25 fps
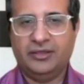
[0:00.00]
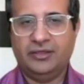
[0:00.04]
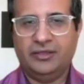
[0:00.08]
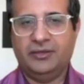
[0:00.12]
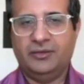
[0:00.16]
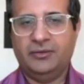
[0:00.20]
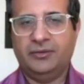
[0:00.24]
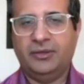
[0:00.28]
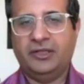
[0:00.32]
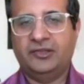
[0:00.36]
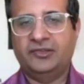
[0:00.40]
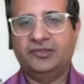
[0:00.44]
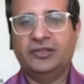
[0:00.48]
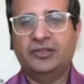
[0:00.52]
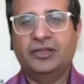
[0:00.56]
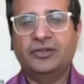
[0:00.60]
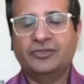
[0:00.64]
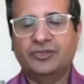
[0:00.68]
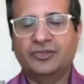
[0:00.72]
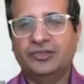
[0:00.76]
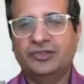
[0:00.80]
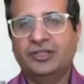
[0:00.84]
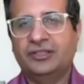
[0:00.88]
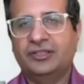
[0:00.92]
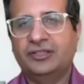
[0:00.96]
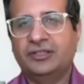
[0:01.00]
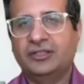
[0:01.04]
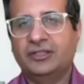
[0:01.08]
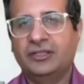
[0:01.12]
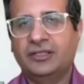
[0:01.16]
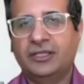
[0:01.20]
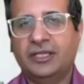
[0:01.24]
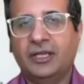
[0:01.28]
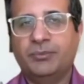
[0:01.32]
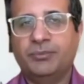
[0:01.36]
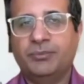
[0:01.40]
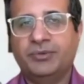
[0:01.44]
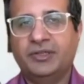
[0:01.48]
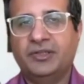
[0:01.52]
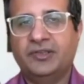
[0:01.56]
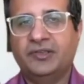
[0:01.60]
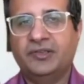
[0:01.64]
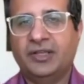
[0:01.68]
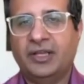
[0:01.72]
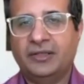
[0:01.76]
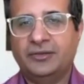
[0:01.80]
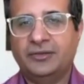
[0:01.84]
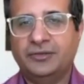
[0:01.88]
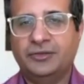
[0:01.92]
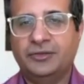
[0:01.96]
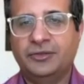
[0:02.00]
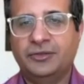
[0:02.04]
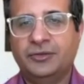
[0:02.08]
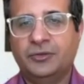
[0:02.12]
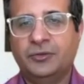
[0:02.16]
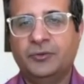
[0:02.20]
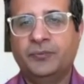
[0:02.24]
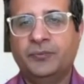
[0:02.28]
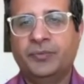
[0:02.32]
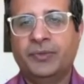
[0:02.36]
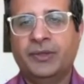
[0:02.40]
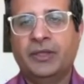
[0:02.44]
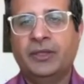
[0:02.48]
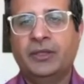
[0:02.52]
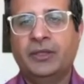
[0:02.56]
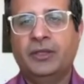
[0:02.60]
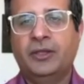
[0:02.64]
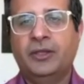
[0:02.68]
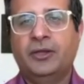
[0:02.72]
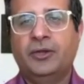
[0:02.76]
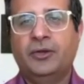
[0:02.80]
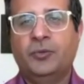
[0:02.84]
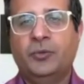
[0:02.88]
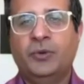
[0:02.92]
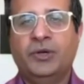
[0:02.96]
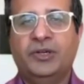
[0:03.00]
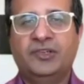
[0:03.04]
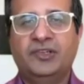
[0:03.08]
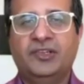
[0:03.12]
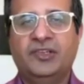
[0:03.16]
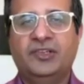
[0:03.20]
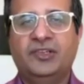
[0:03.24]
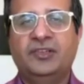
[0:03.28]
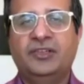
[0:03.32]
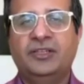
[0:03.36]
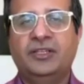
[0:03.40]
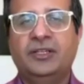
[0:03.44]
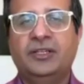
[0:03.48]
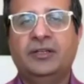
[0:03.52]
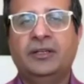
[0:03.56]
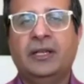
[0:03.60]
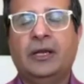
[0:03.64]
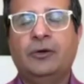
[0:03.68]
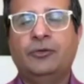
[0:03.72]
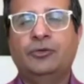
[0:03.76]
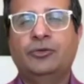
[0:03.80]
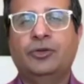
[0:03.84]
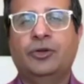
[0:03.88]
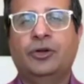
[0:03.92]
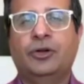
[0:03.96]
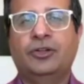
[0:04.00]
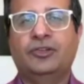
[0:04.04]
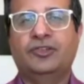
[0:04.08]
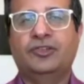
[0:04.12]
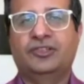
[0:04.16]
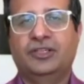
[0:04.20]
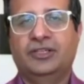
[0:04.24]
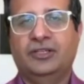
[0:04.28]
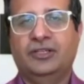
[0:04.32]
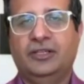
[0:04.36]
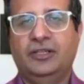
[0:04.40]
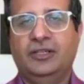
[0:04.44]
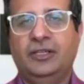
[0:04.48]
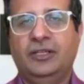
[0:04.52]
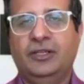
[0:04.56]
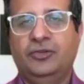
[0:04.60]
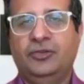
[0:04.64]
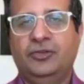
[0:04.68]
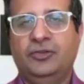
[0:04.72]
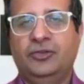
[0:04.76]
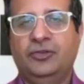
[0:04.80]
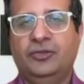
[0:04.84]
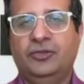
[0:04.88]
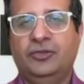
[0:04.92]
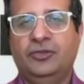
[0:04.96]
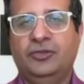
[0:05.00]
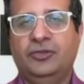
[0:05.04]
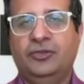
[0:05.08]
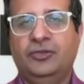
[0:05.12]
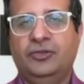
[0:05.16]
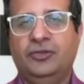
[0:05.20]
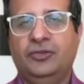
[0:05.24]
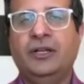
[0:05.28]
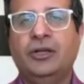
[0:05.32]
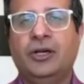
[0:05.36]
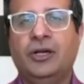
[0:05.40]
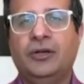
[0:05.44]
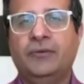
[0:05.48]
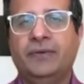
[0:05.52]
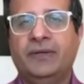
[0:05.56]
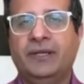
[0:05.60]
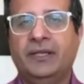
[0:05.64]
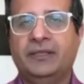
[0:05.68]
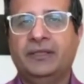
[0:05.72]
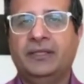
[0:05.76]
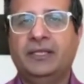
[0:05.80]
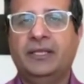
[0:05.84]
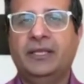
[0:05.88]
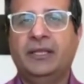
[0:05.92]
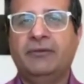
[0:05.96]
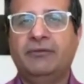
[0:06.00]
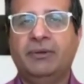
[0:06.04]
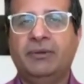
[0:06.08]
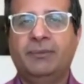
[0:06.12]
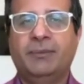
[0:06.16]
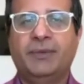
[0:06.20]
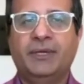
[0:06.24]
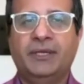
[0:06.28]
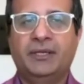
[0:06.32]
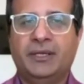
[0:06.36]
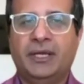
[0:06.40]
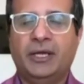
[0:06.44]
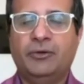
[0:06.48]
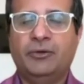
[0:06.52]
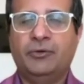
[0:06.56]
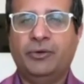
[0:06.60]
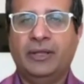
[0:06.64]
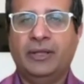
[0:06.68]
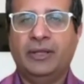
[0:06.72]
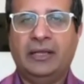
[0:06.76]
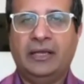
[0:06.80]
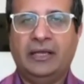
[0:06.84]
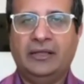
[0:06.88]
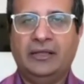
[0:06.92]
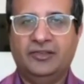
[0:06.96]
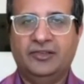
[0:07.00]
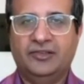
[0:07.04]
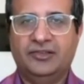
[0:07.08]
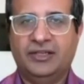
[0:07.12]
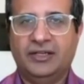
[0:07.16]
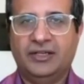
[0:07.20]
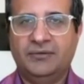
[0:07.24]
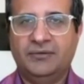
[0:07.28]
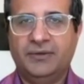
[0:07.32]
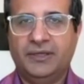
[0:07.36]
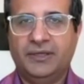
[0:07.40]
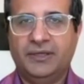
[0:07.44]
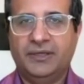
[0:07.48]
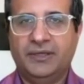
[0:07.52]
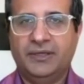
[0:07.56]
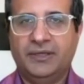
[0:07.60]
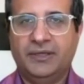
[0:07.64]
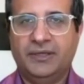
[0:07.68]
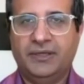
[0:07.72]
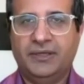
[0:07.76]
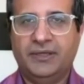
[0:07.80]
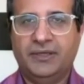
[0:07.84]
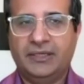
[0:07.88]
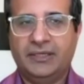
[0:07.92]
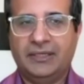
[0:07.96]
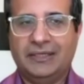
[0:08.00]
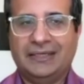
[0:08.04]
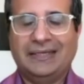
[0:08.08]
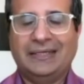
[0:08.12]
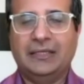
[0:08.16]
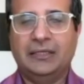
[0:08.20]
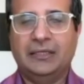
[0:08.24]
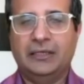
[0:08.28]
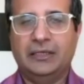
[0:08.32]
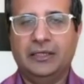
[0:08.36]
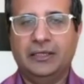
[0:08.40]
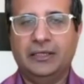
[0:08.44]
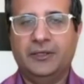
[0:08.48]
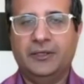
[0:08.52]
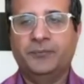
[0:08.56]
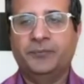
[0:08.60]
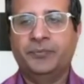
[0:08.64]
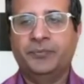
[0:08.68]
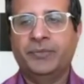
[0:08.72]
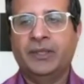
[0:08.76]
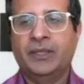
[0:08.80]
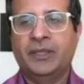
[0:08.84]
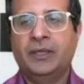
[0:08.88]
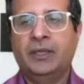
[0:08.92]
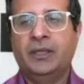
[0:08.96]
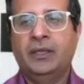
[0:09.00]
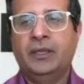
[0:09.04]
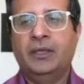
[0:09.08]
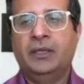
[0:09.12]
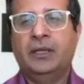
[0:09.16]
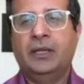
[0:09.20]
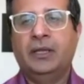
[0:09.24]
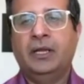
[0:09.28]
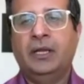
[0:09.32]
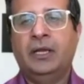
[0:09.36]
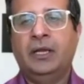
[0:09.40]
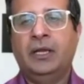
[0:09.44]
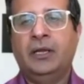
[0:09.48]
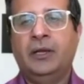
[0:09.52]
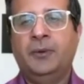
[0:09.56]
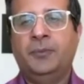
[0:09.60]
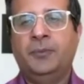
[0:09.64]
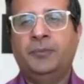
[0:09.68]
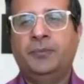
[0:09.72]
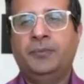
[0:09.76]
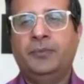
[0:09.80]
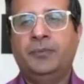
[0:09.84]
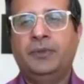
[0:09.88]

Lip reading: excursions that companies had to do versus the cloud cost. So there's a trade-off, and I think everybody now realizes that very, very clearly. Uh,